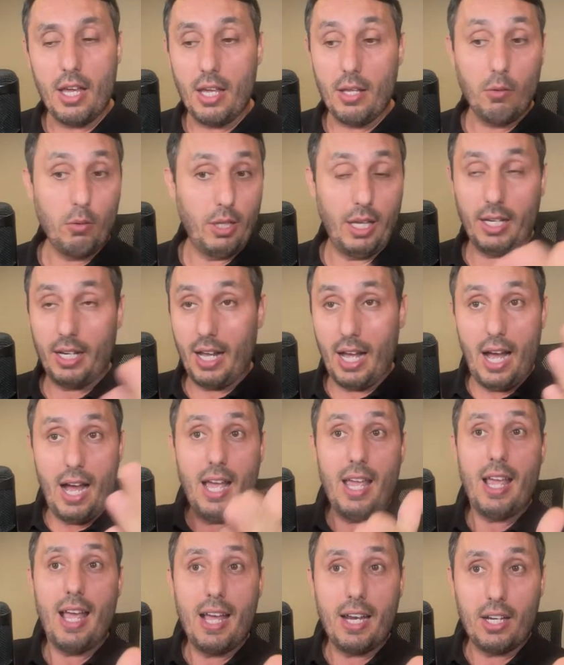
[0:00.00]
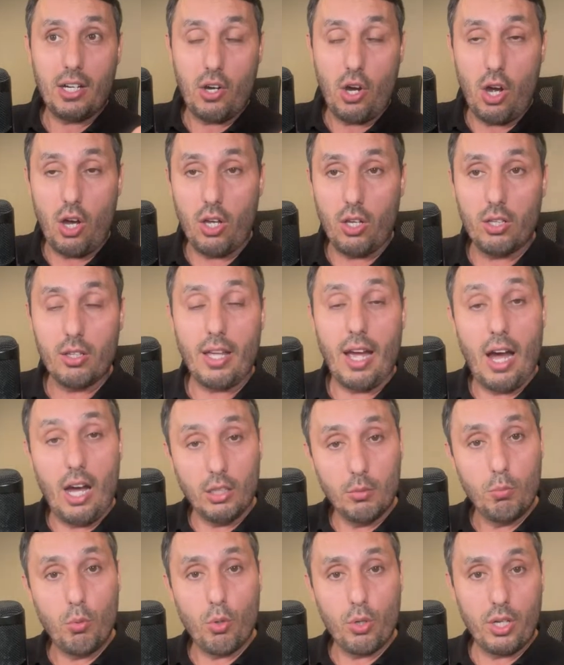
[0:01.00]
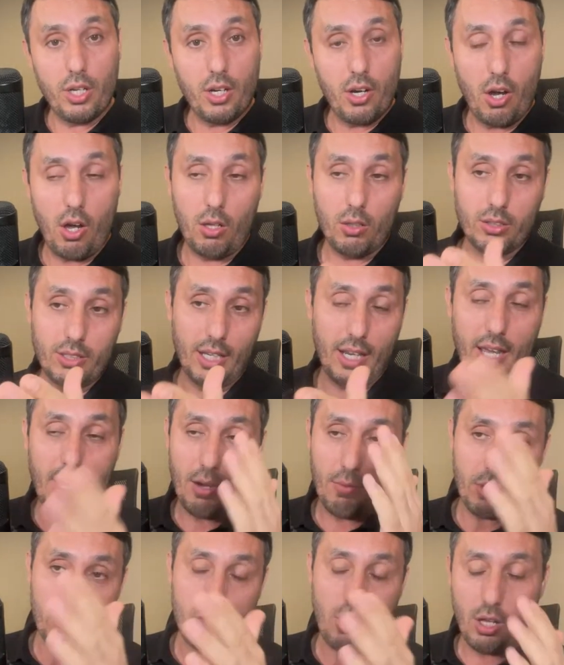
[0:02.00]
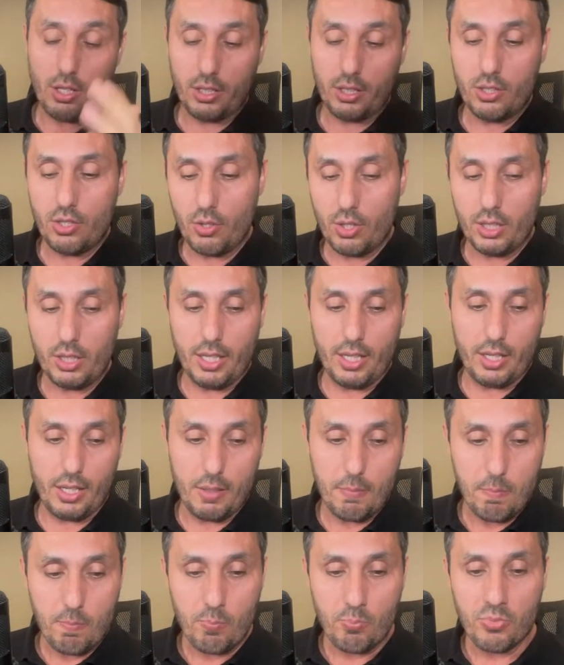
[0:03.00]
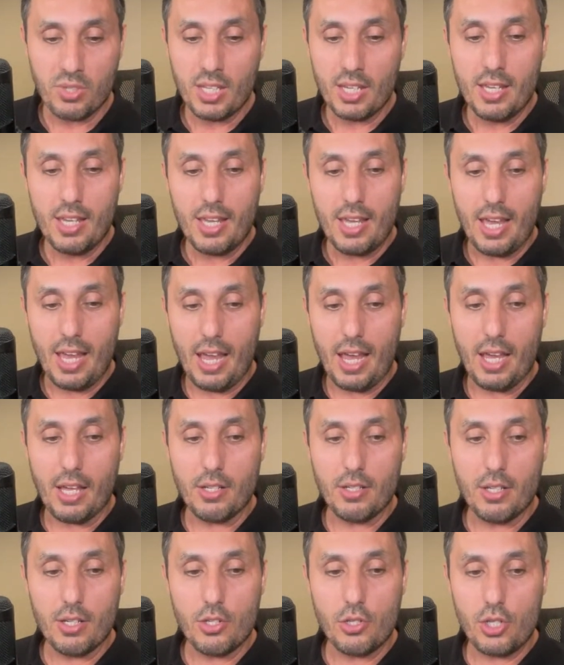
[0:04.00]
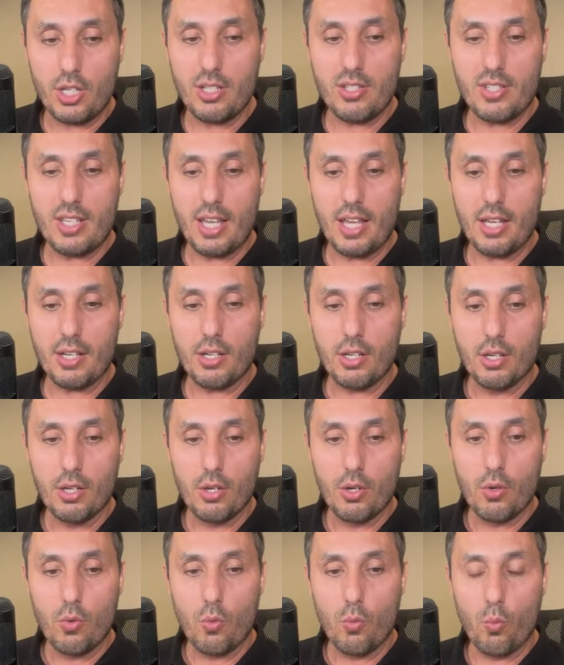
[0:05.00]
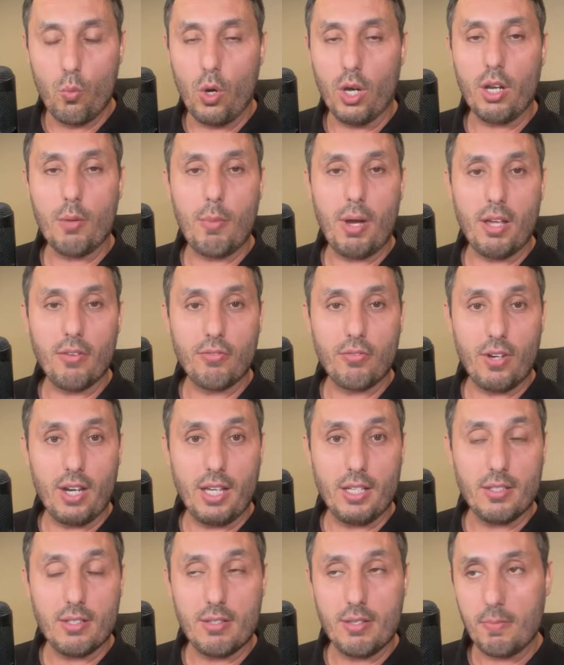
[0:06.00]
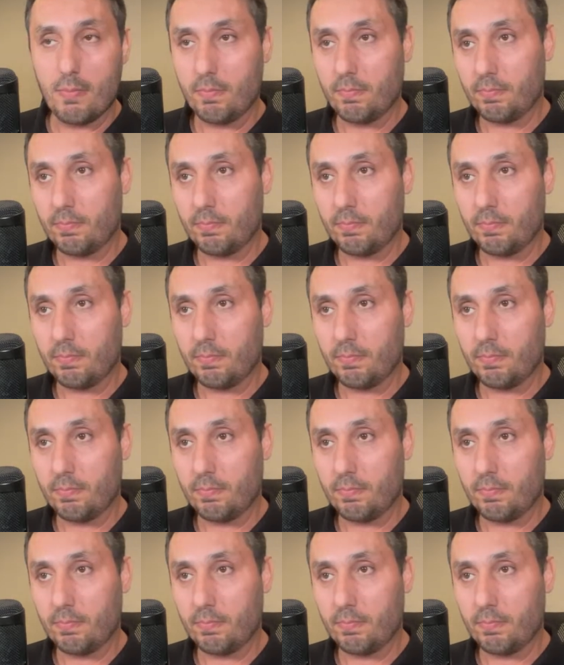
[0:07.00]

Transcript: Like I had a call, the onboarding call today. I was talking to a lady, and she said, one of my friends,